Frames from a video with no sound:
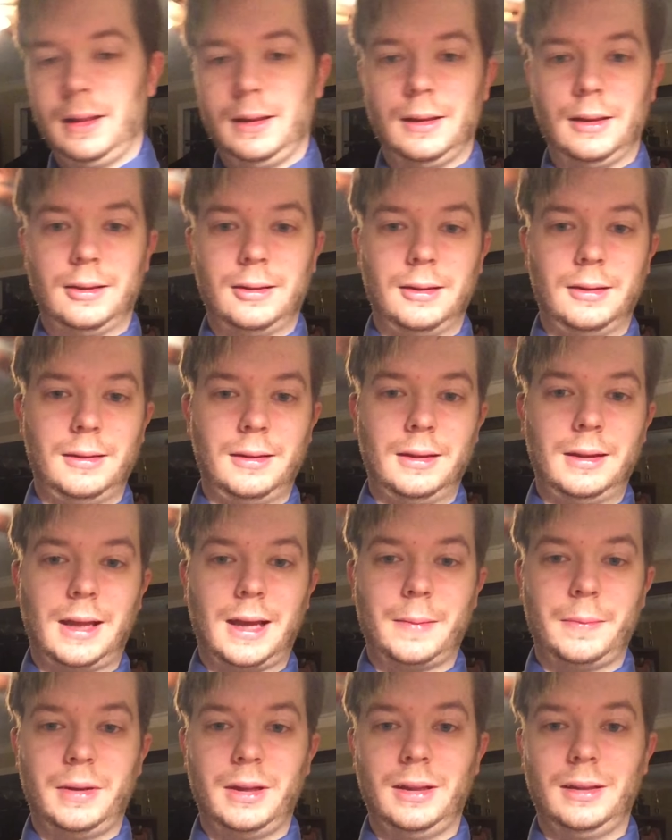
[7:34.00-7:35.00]
this is the
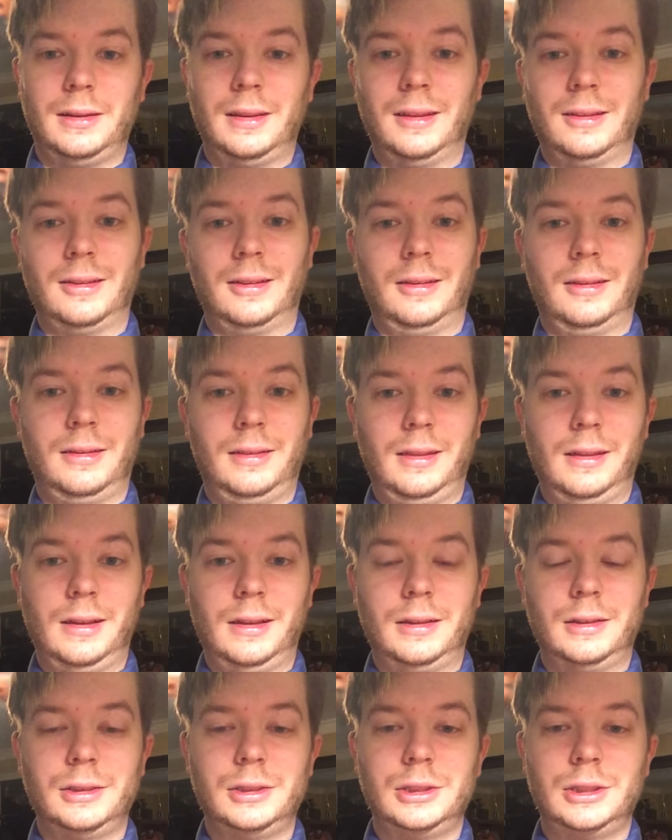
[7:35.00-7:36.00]
Dominant, this is
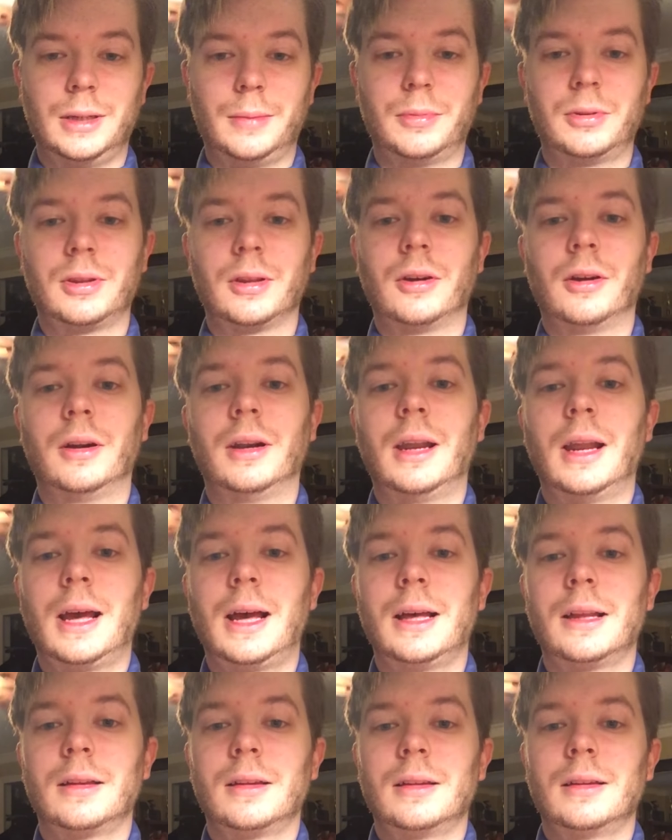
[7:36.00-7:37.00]
the Gem Setter
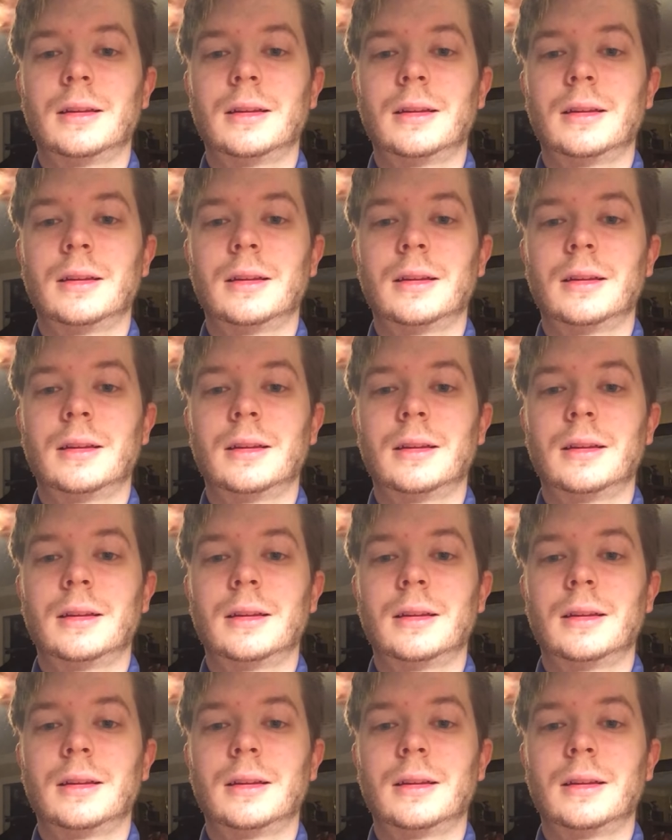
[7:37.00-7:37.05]
knot,